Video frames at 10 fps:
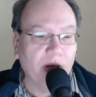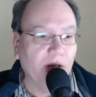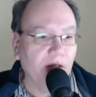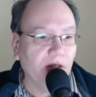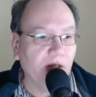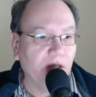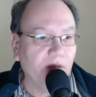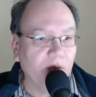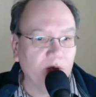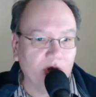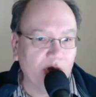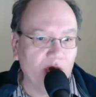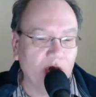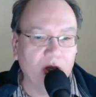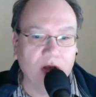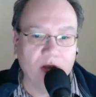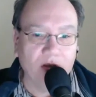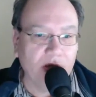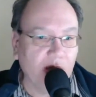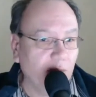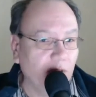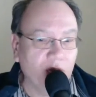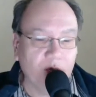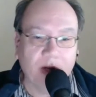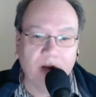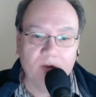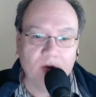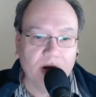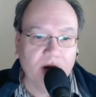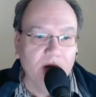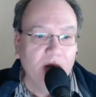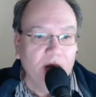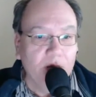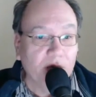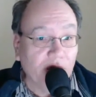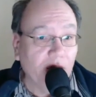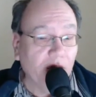and it's going to give you a cheat sheet to help get you back on track. But again,